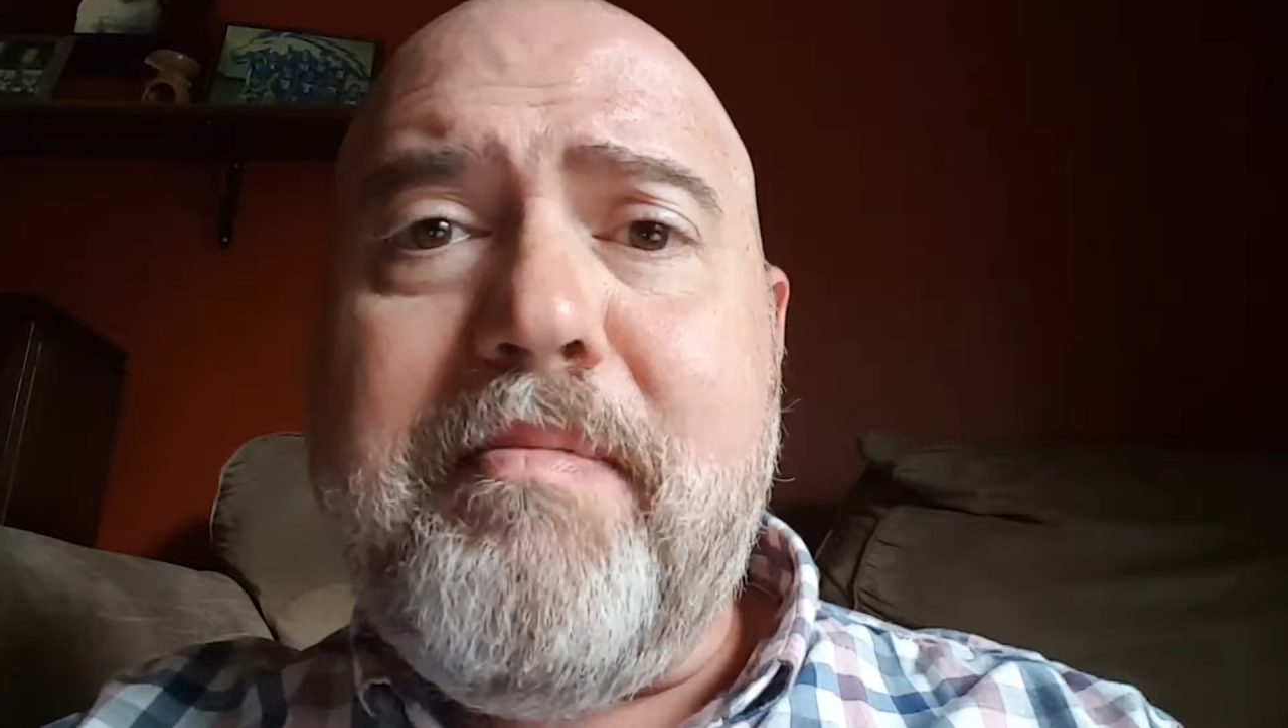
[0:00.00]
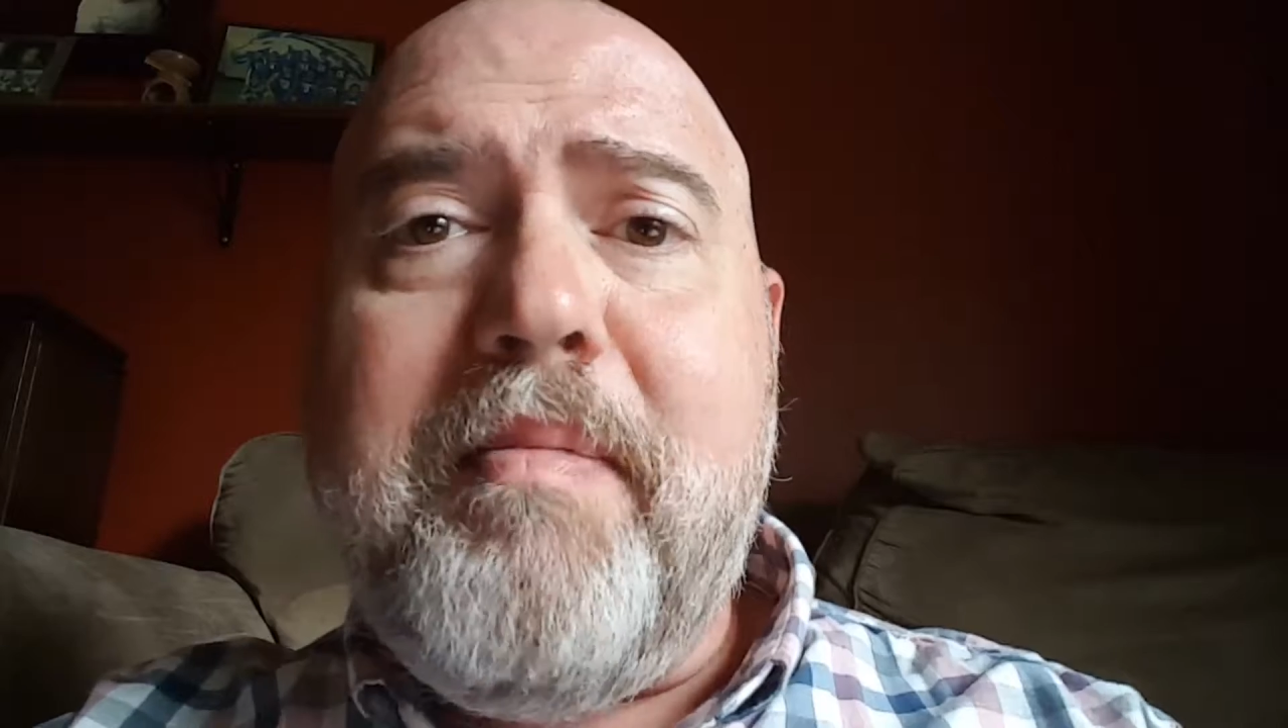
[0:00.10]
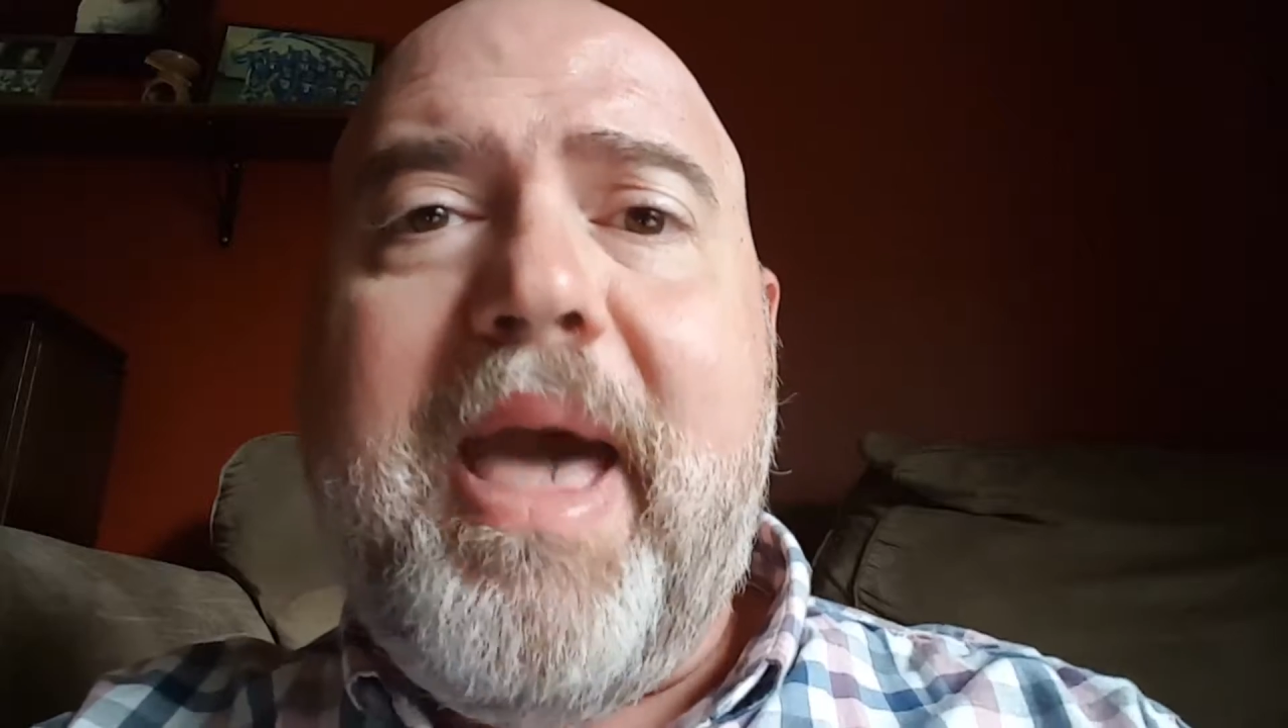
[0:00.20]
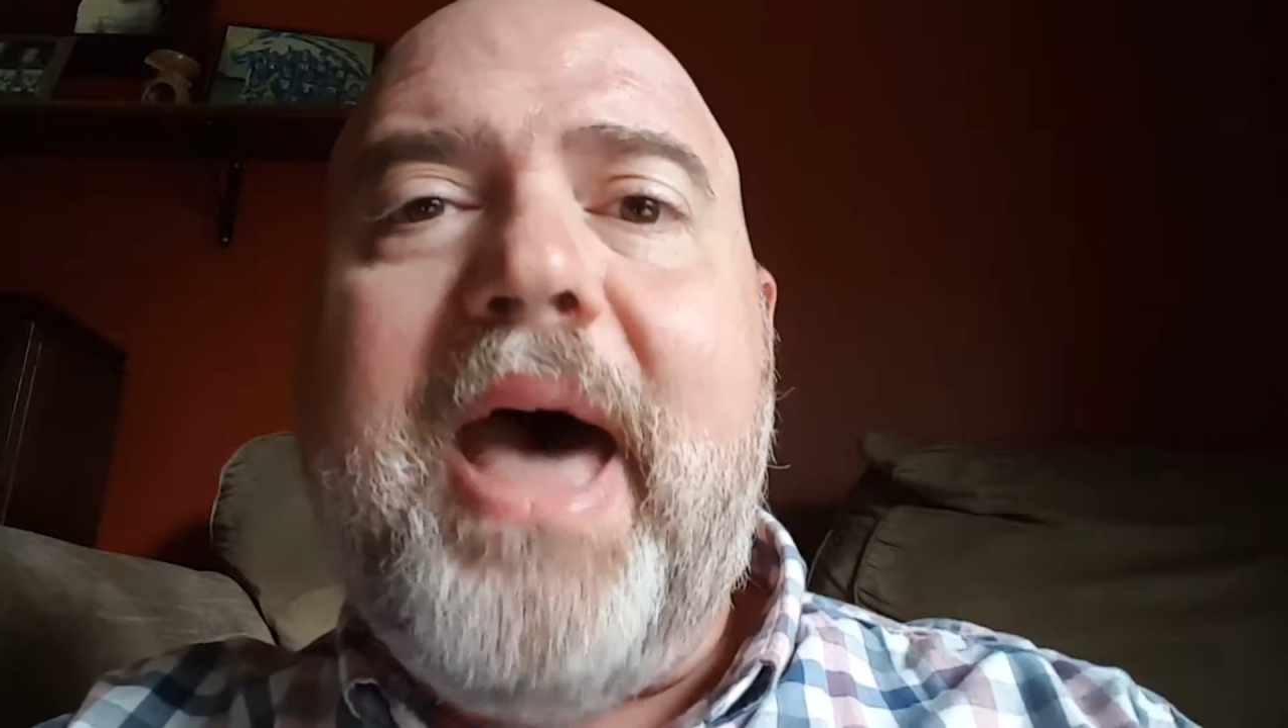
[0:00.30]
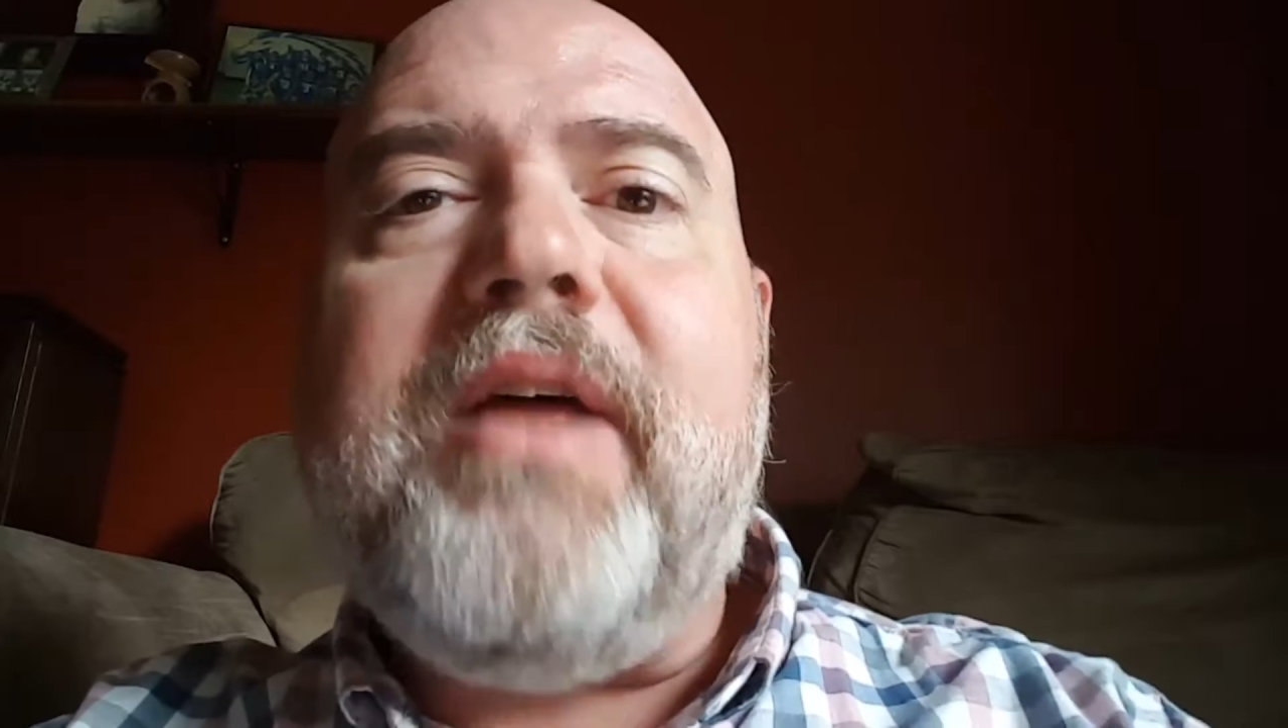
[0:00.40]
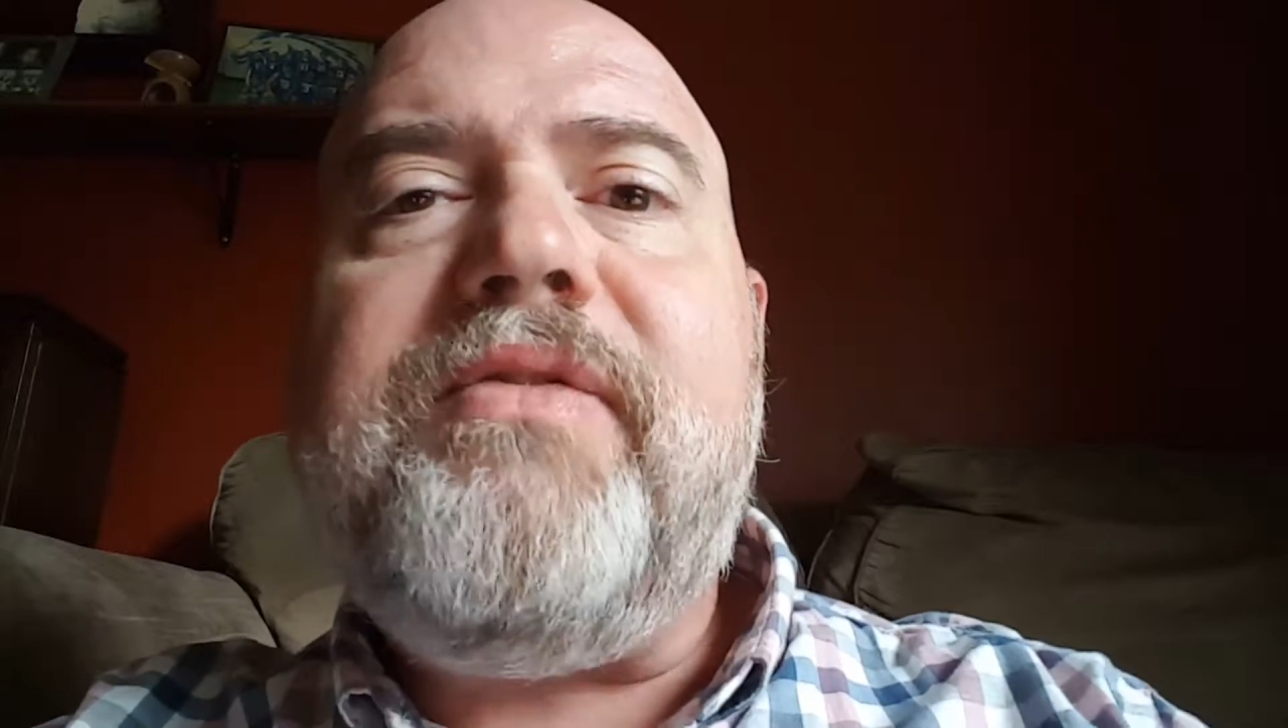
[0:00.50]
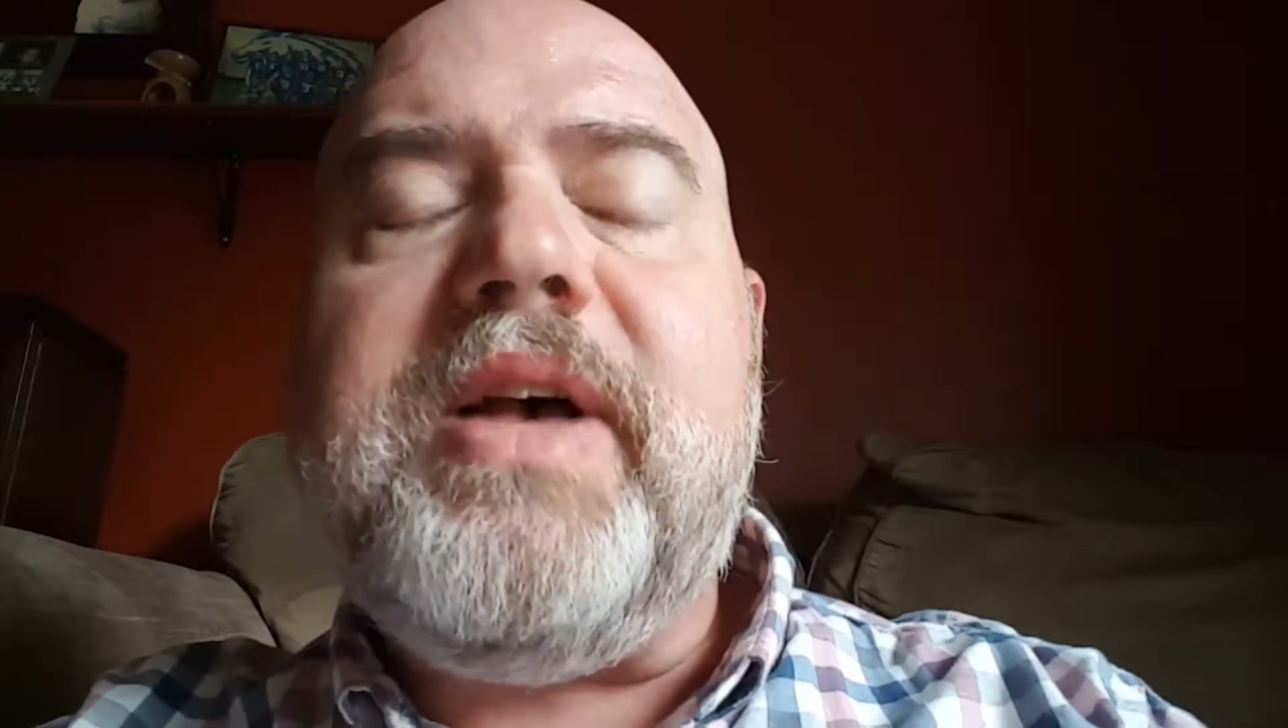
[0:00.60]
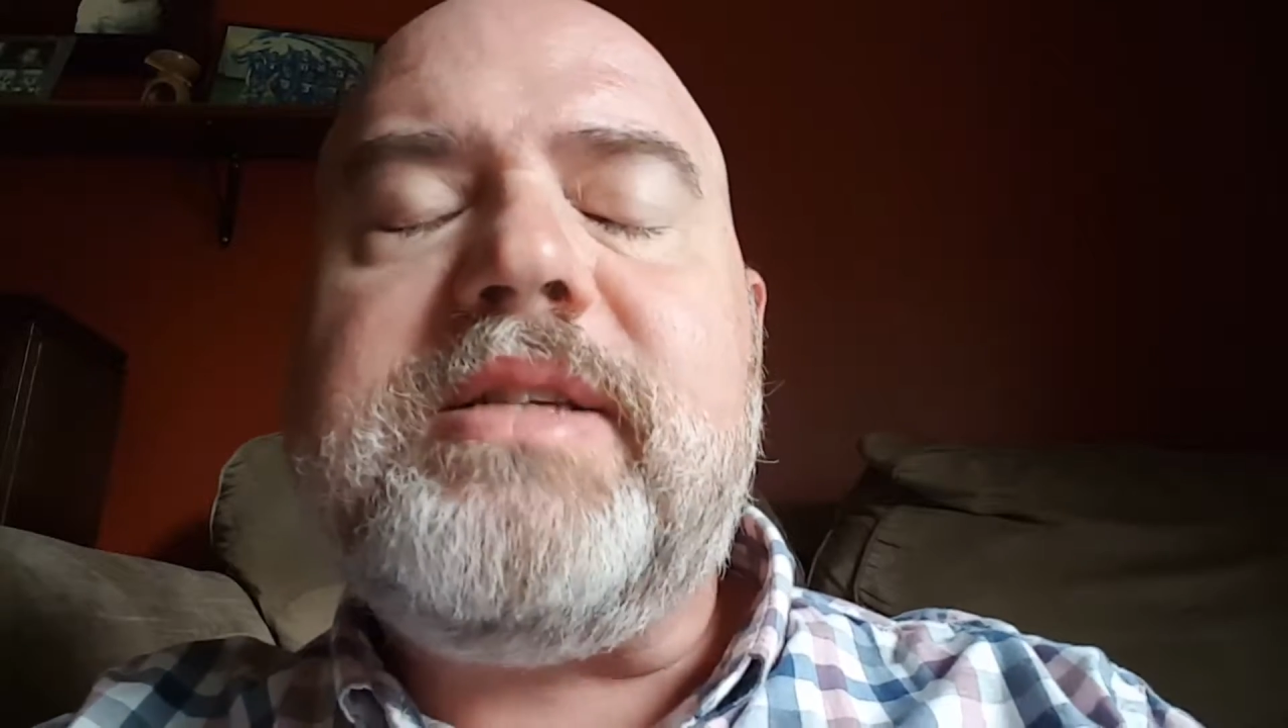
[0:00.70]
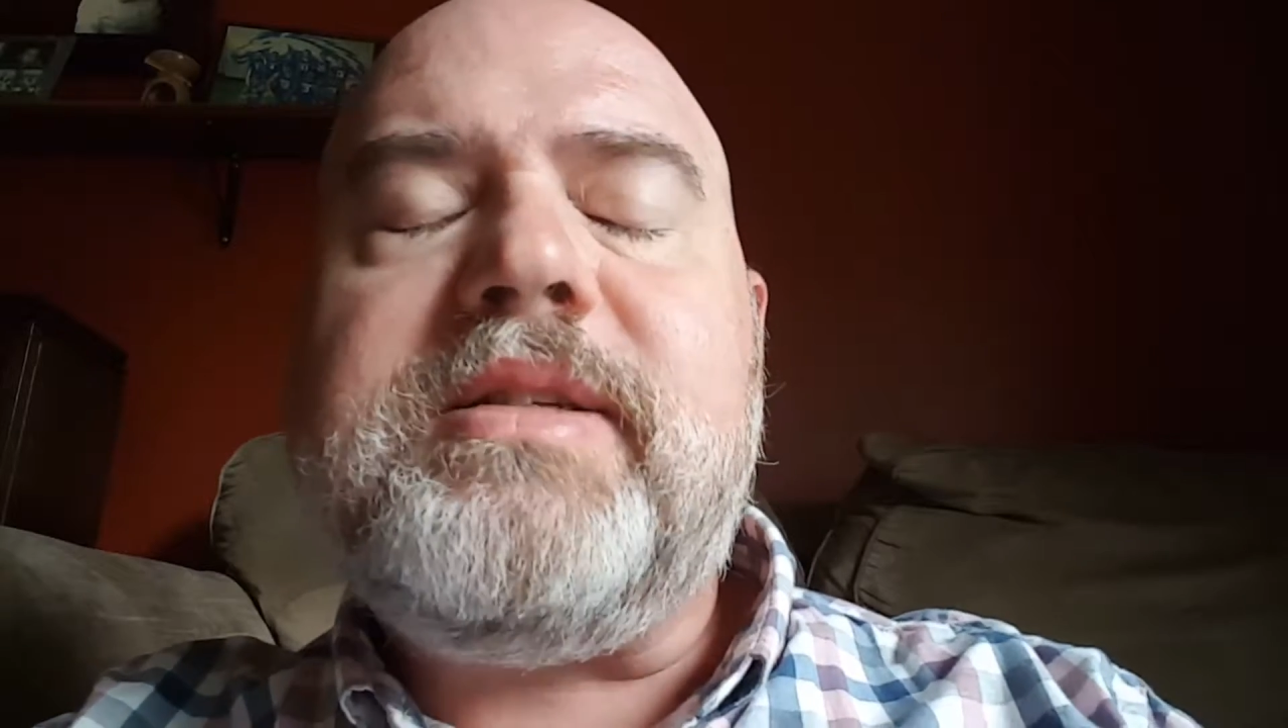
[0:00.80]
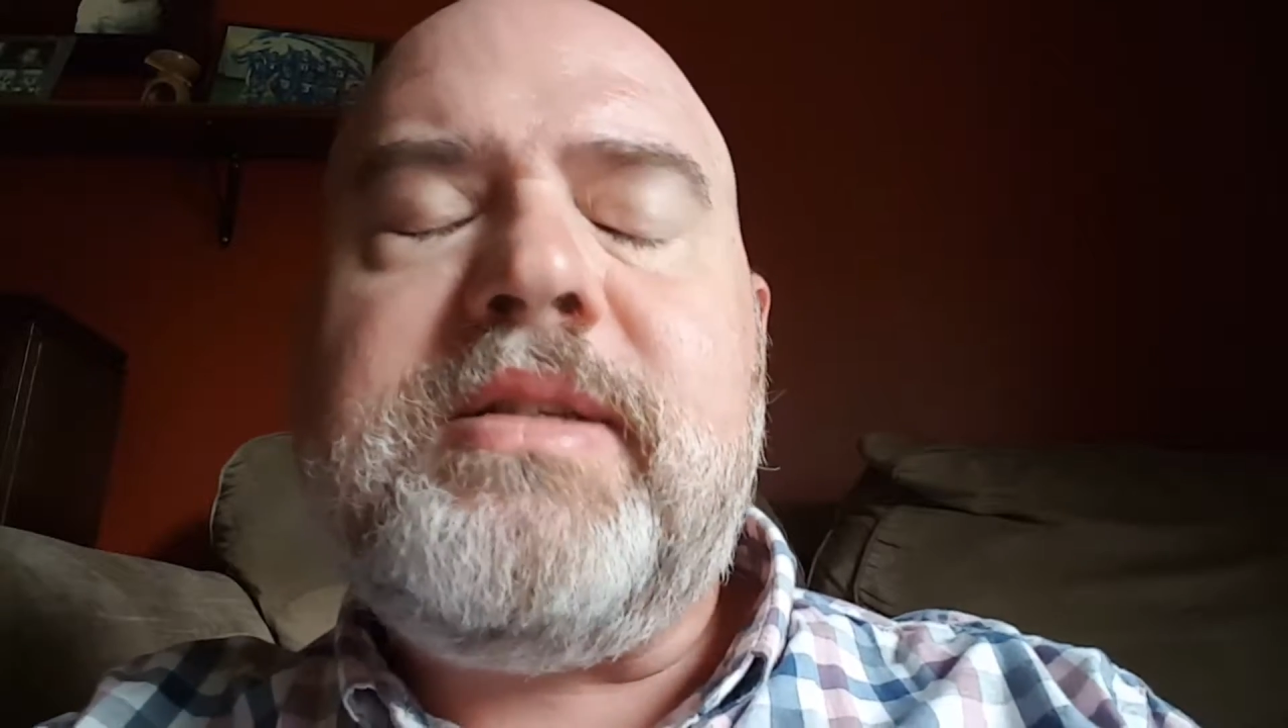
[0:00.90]

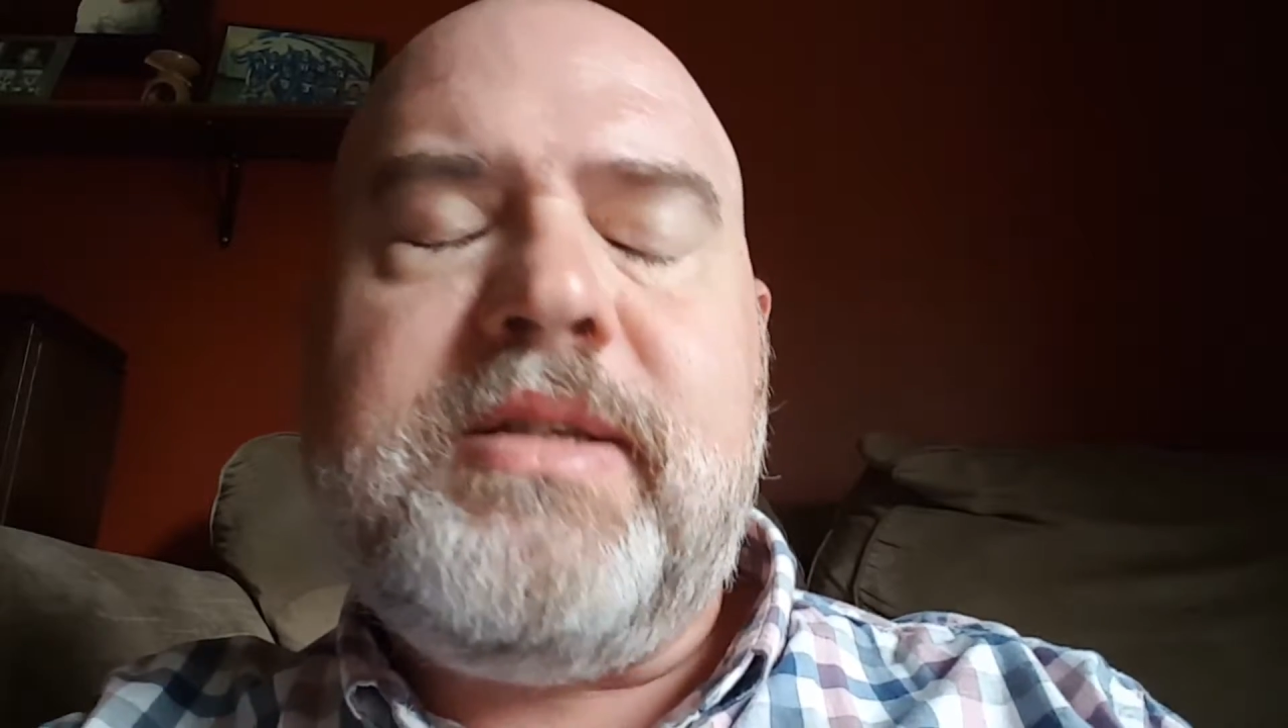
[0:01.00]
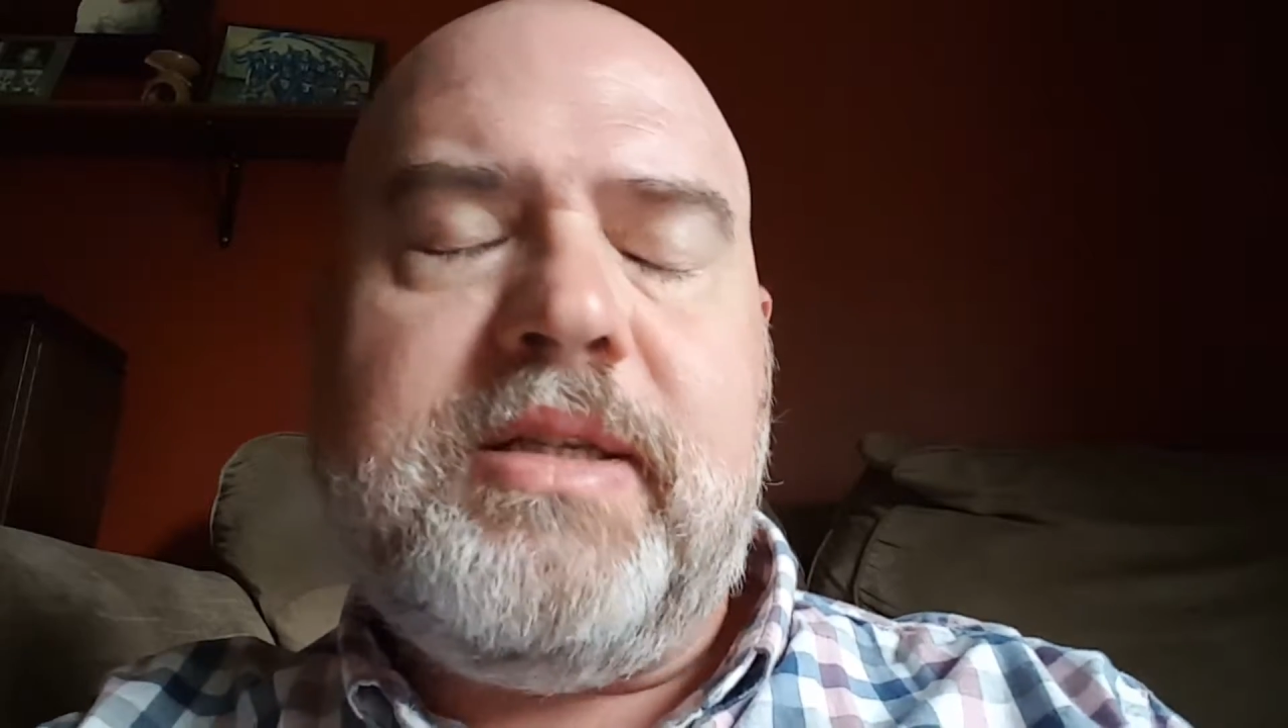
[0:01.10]
manifests